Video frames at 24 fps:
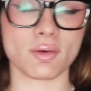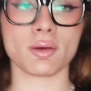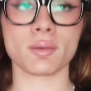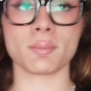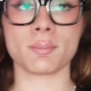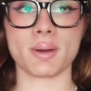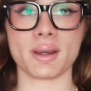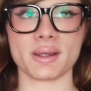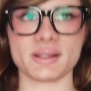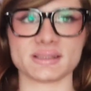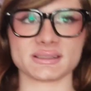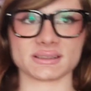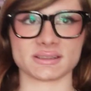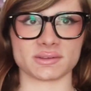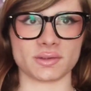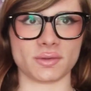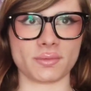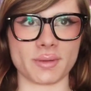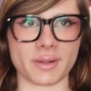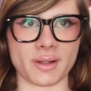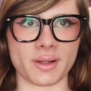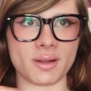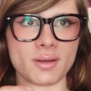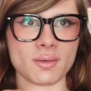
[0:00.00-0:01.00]
on my
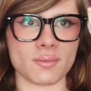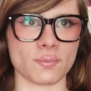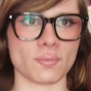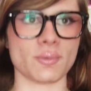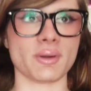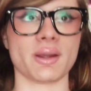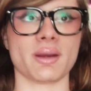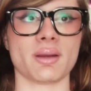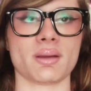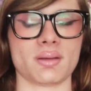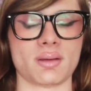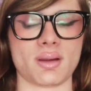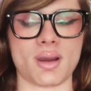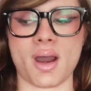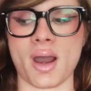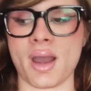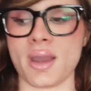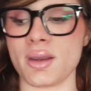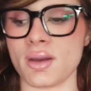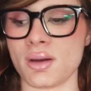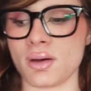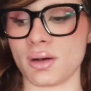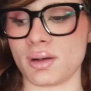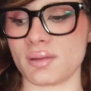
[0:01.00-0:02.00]
story when
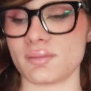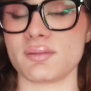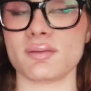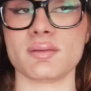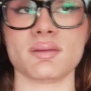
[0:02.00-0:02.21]
I got